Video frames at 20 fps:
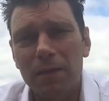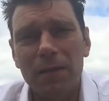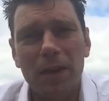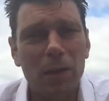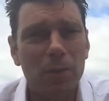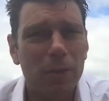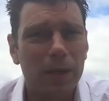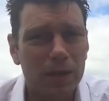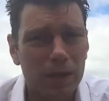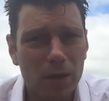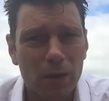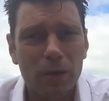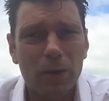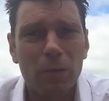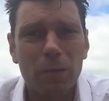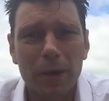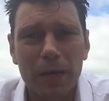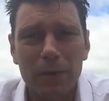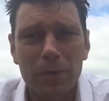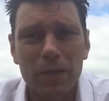found myself
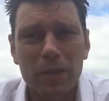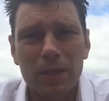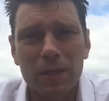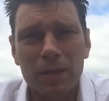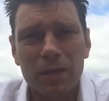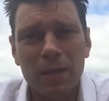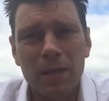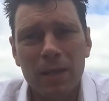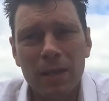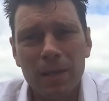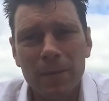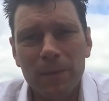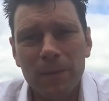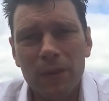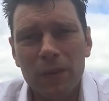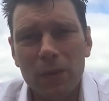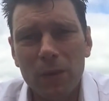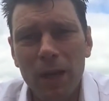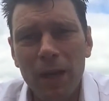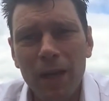on mountains.
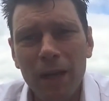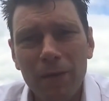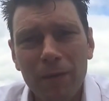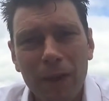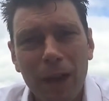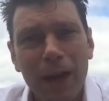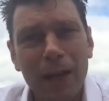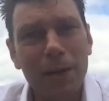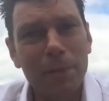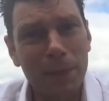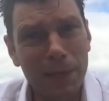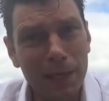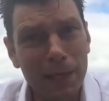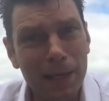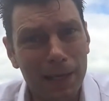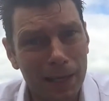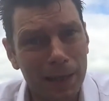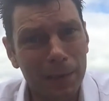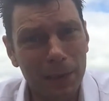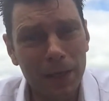So I have kind of been a
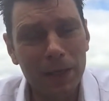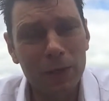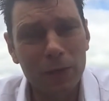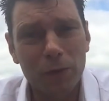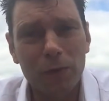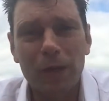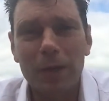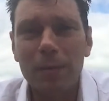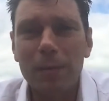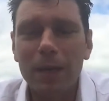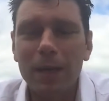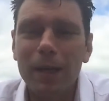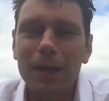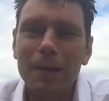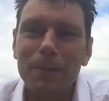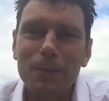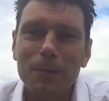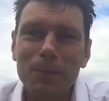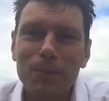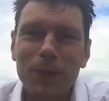little bit extreme,
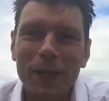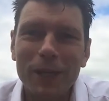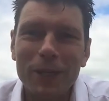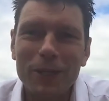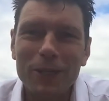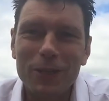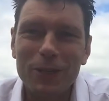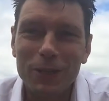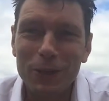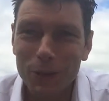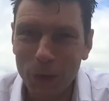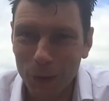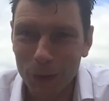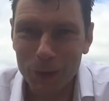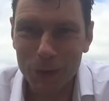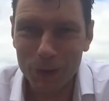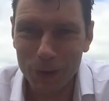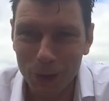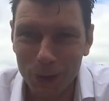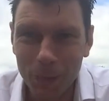but you
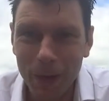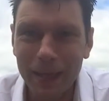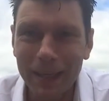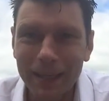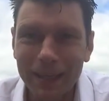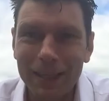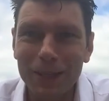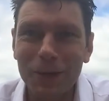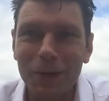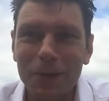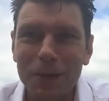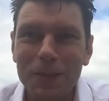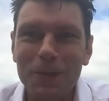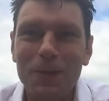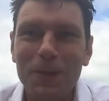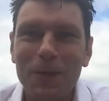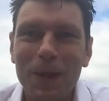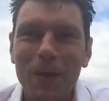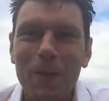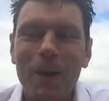don't panic, you don't need to
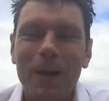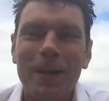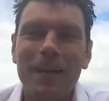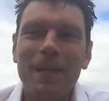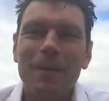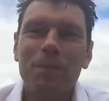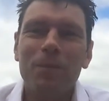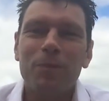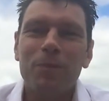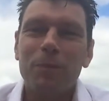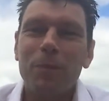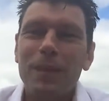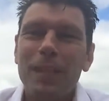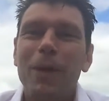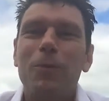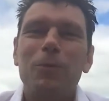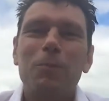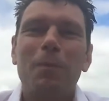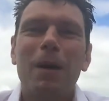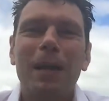do it that way. But
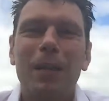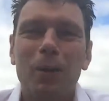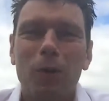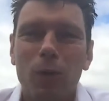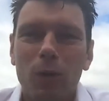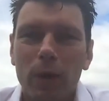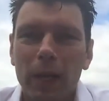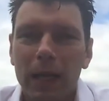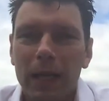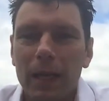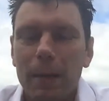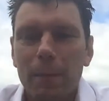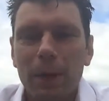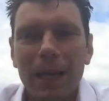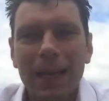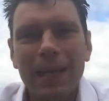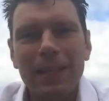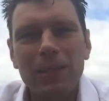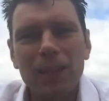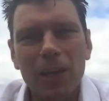that was my calling, but
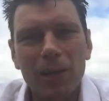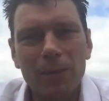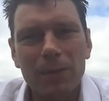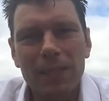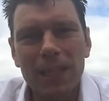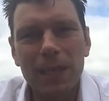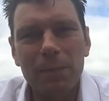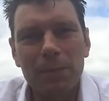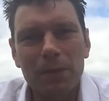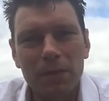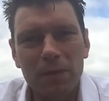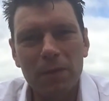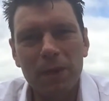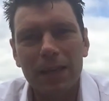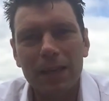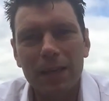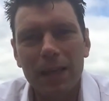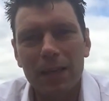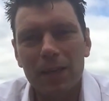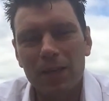I had to go deep to
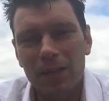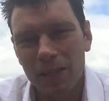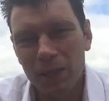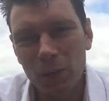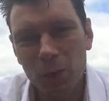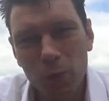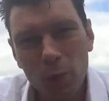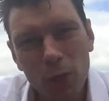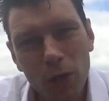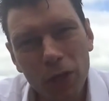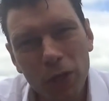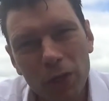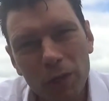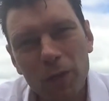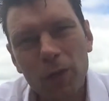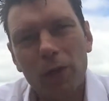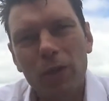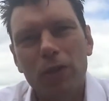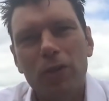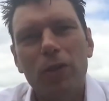find that. So this work
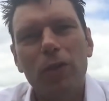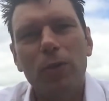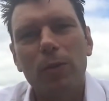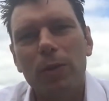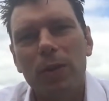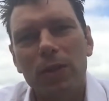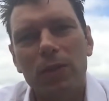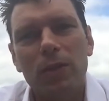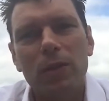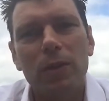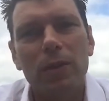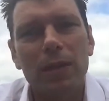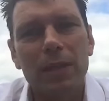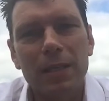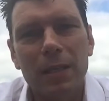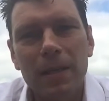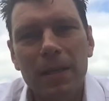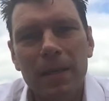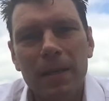you've got to do in this series,